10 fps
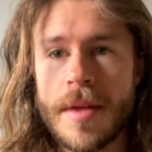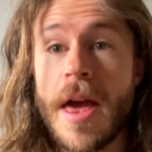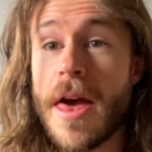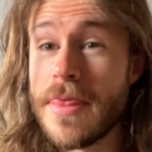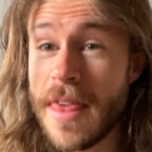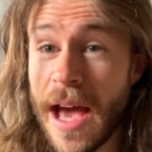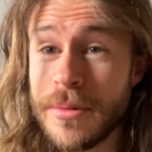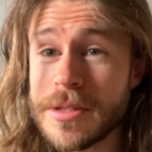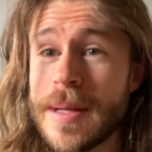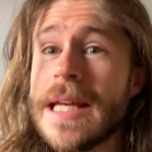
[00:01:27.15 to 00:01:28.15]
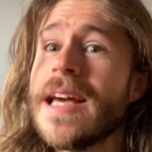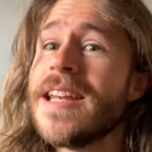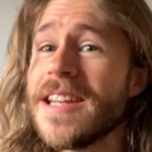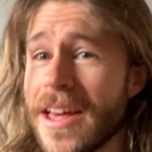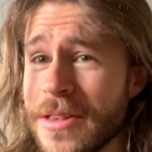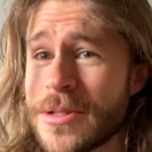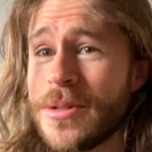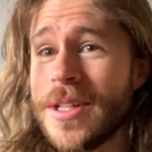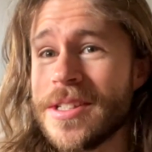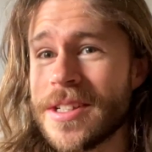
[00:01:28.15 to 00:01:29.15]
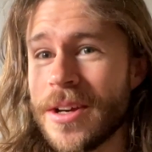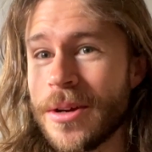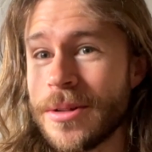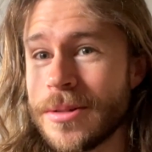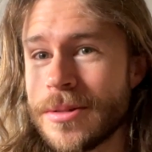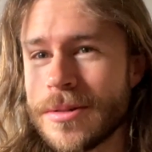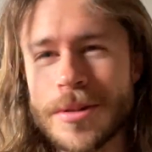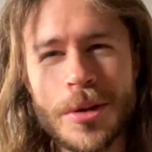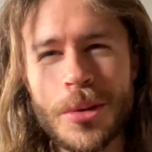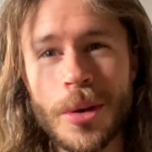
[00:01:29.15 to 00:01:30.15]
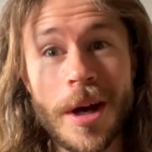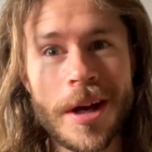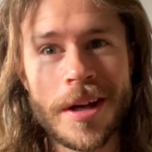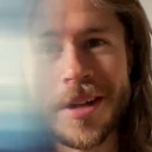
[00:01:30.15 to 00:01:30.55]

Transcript: And that was me another two years ago. Cool, huh?